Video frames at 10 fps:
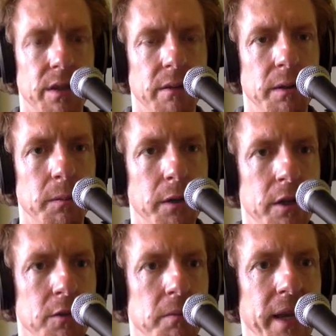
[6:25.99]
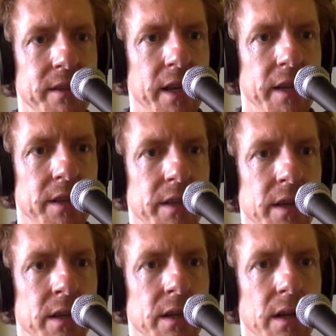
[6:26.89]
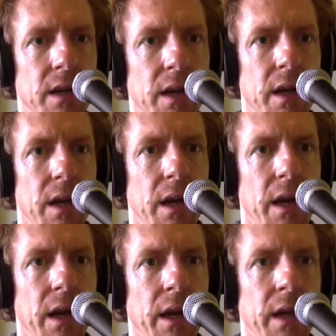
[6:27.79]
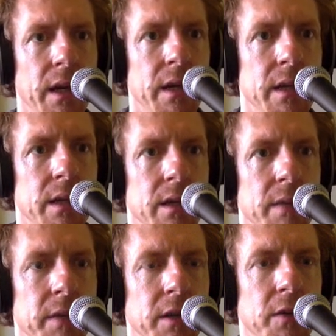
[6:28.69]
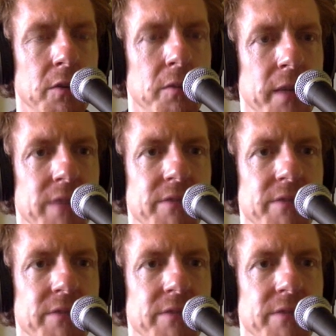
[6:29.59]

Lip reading: I'm going to put a new bass line in there, and I'm going to go into my